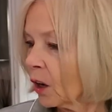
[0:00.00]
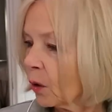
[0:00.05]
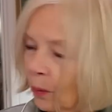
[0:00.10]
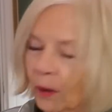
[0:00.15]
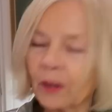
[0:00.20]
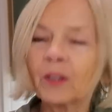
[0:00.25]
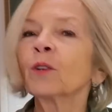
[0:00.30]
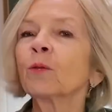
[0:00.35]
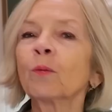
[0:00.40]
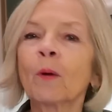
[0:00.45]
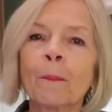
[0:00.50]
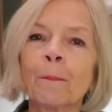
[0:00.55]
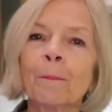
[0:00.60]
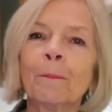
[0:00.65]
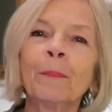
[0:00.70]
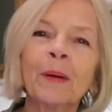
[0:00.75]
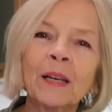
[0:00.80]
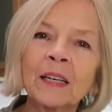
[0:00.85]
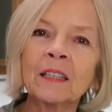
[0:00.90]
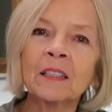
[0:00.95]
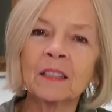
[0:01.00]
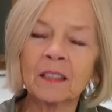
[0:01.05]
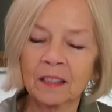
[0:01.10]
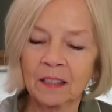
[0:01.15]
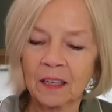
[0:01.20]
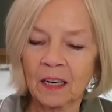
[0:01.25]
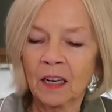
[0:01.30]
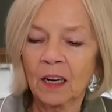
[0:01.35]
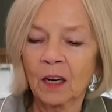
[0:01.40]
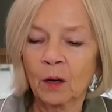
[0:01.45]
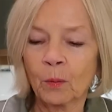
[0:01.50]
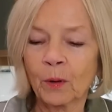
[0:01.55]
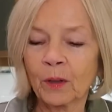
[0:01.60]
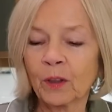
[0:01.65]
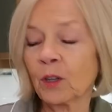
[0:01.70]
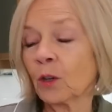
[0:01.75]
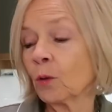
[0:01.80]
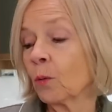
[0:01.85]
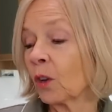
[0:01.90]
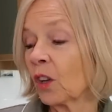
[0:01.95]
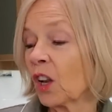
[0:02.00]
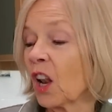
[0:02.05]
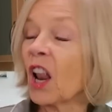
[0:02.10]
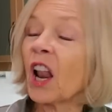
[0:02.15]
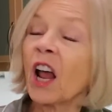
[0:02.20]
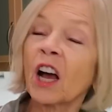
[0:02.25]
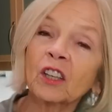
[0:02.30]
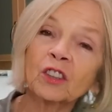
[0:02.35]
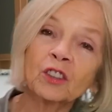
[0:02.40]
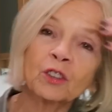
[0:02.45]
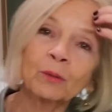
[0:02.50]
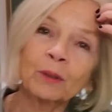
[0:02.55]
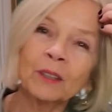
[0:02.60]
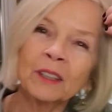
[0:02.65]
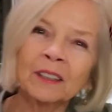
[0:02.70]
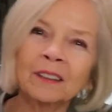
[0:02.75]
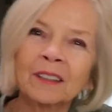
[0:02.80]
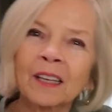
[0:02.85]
whether you want meat, whether you want luxury,